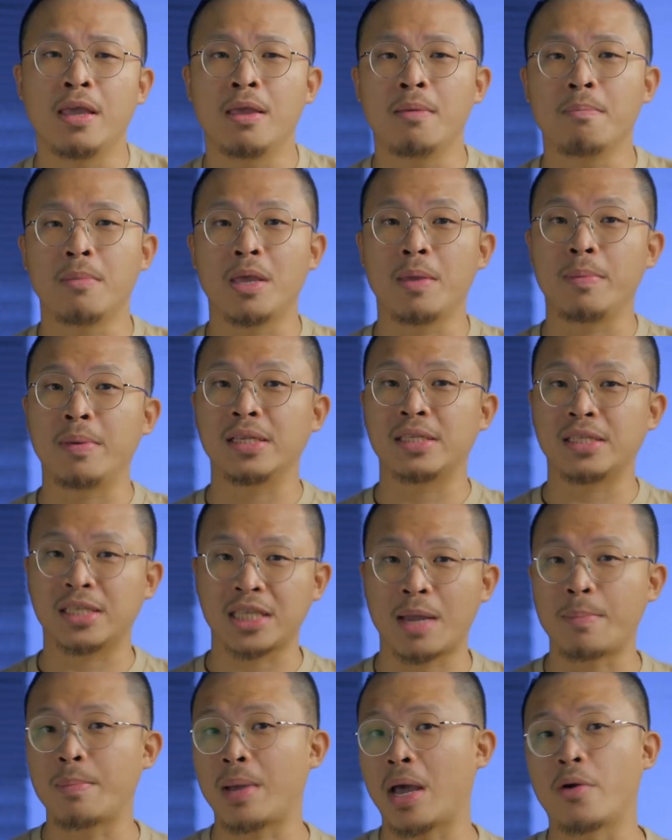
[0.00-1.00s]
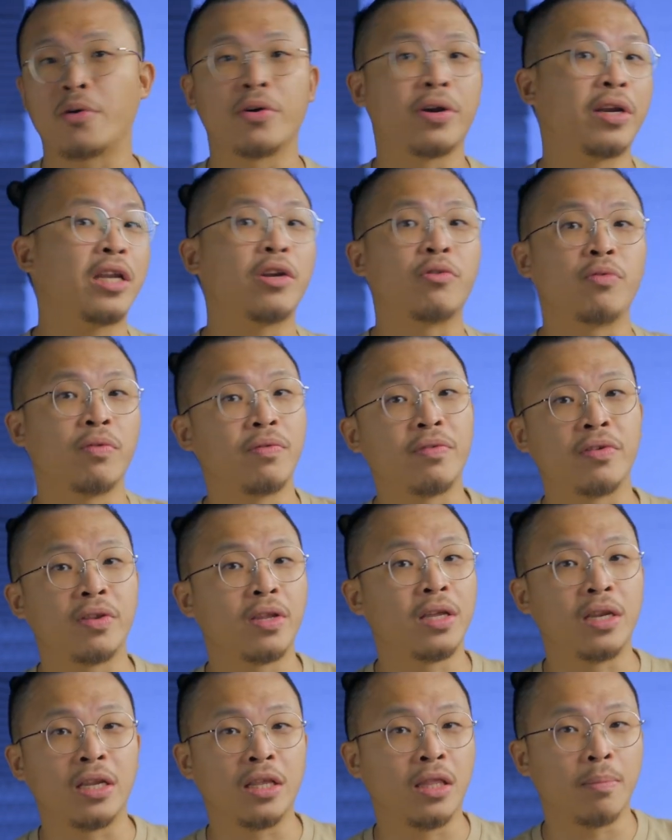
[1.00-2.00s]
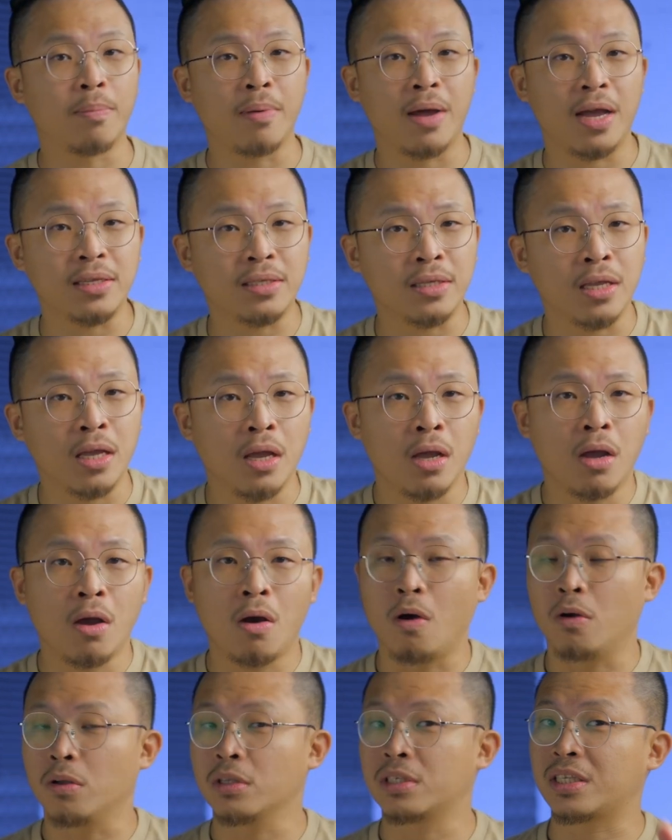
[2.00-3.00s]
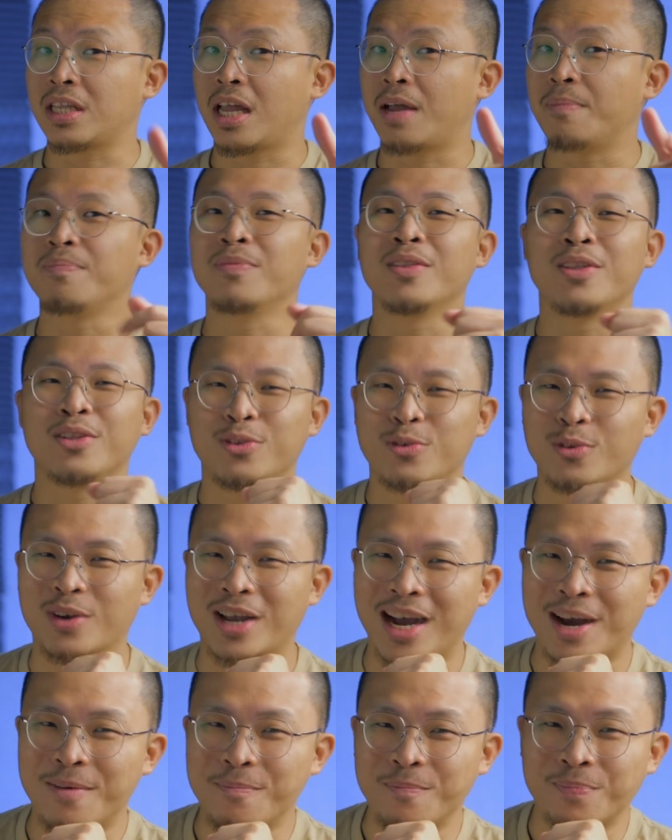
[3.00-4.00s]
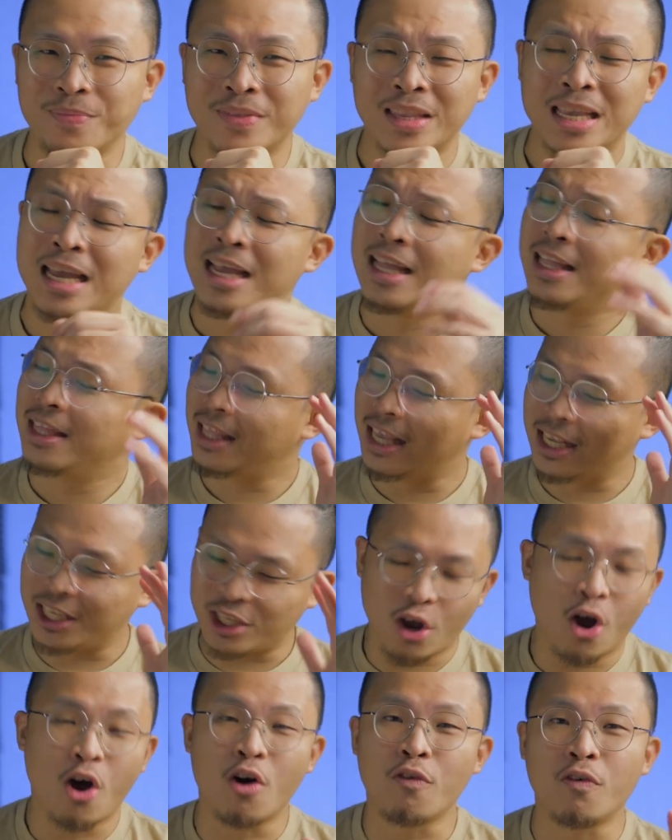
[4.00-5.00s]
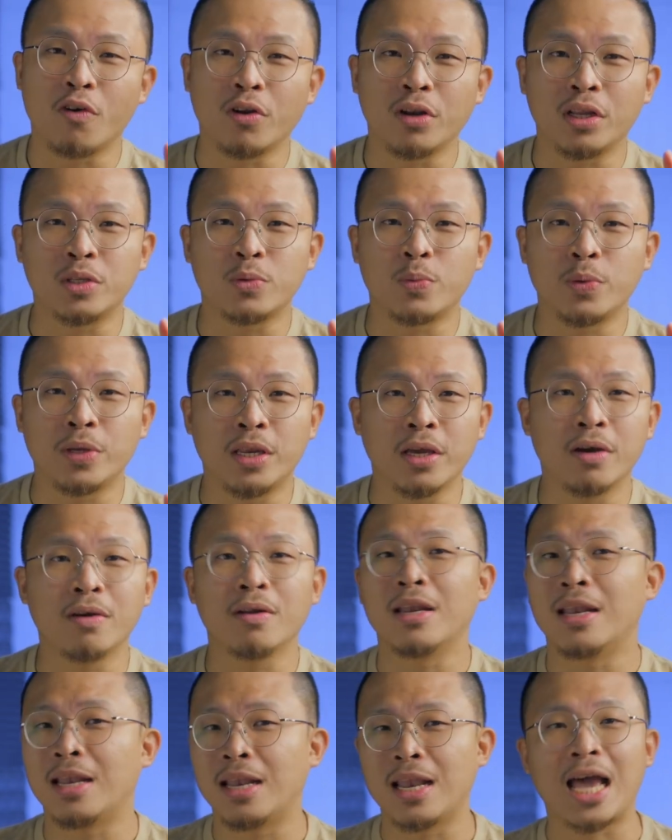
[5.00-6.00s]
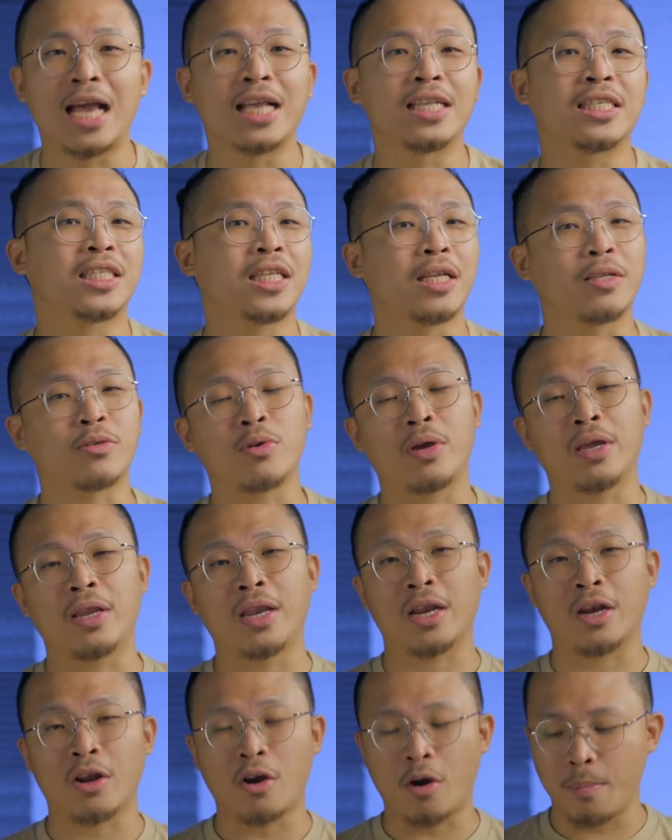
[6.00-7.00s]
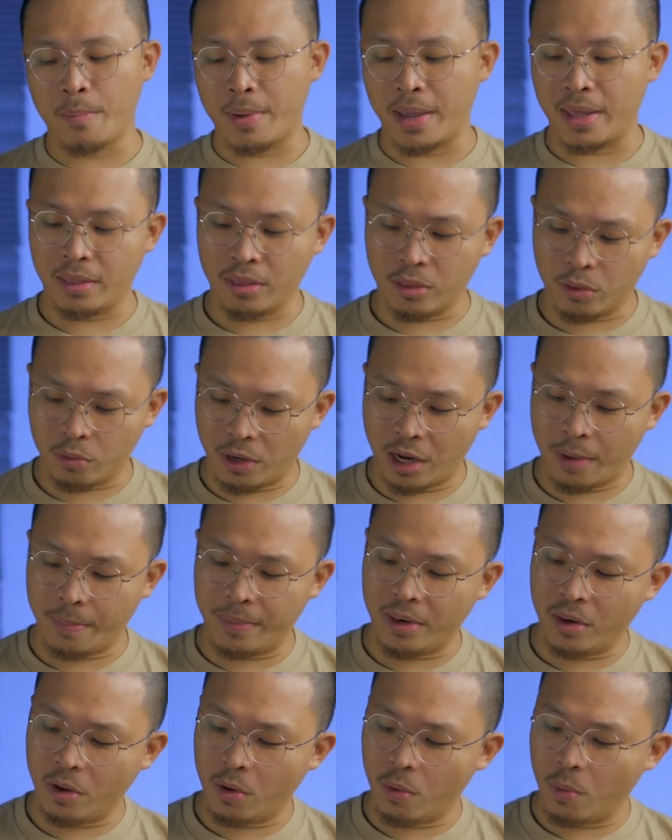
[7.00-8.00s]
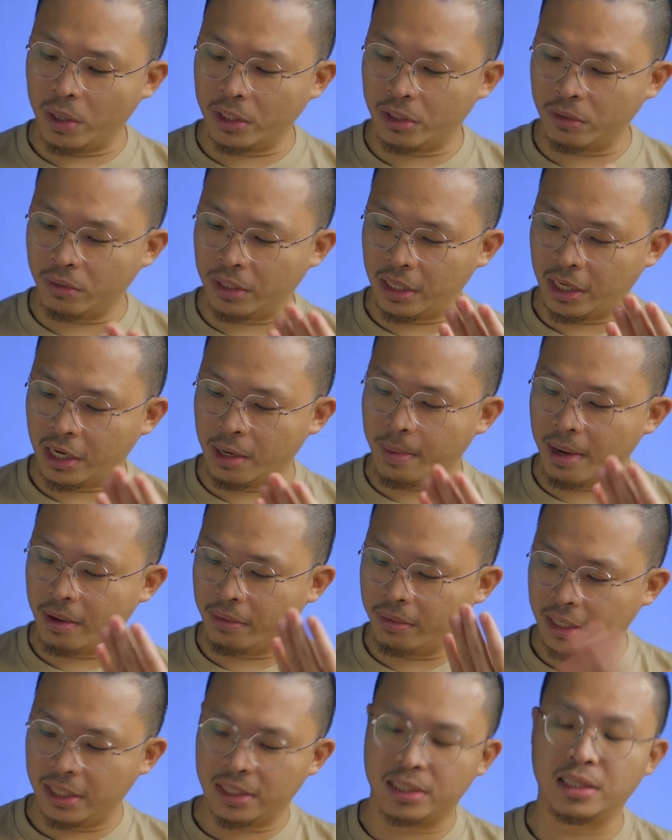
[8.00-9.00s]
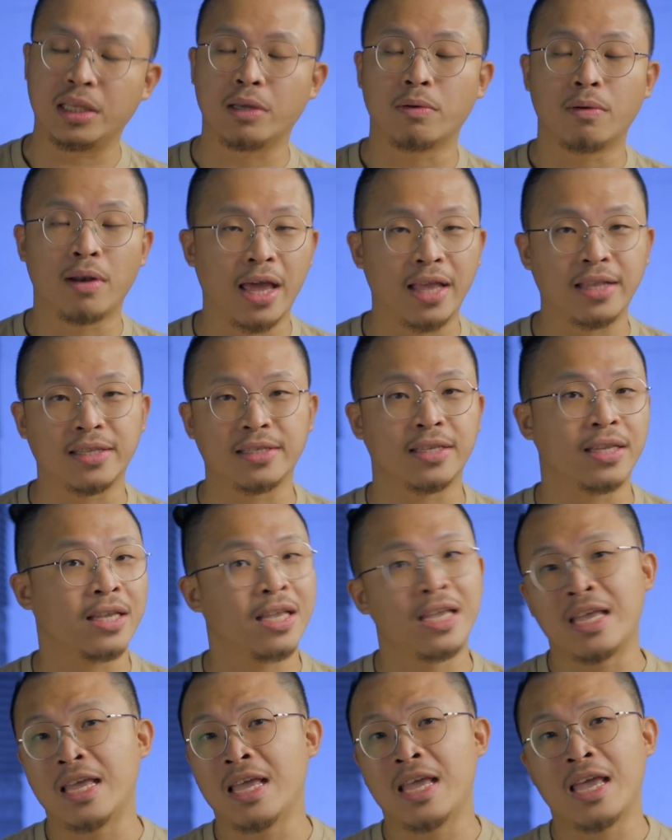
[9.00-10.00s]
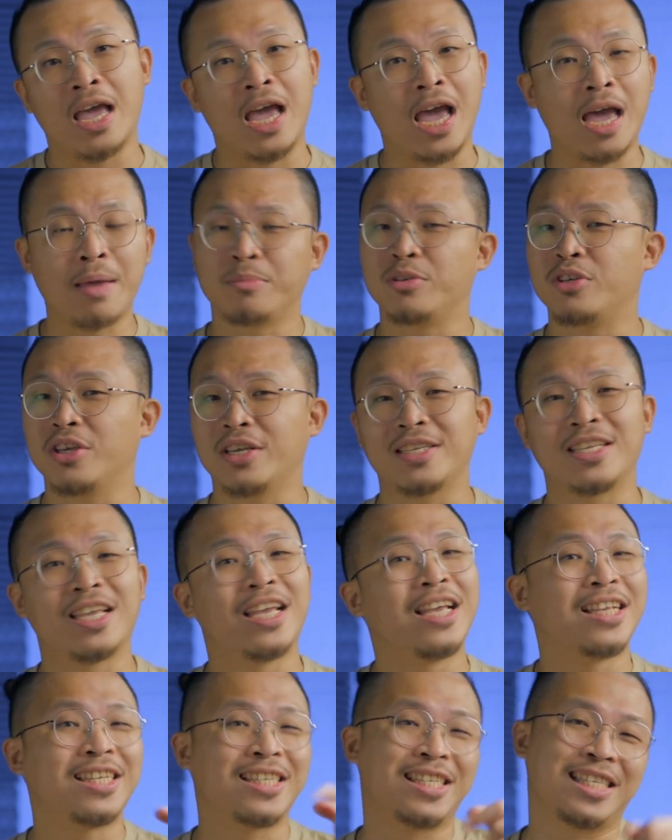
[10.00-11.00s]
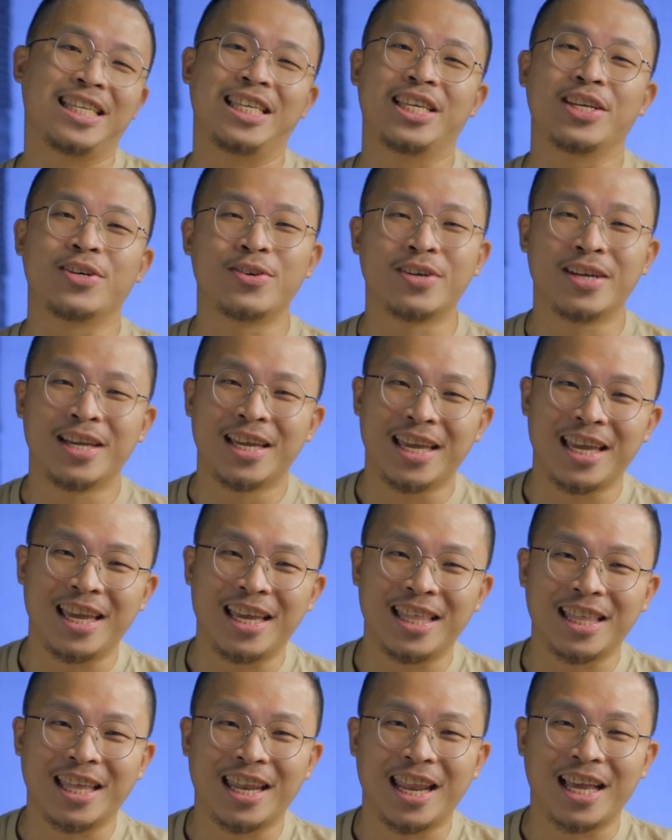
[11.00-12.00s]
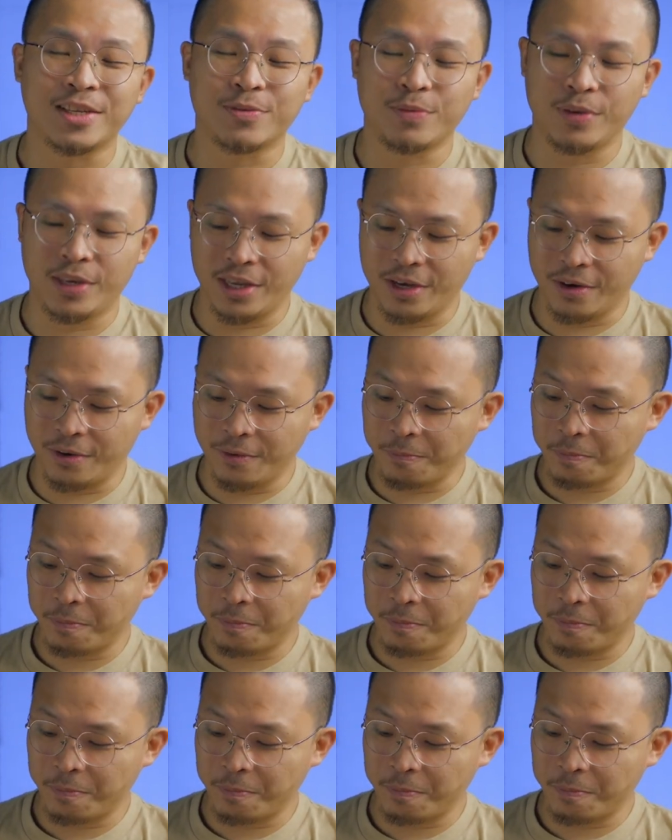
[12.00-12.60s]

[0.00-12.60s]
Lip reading: Maybe some I already reviewed in the past or some to come. That's all for this video. Like, subscribe and comment to let me know what you think about this new lens. I'm Jayz, see you in the next video.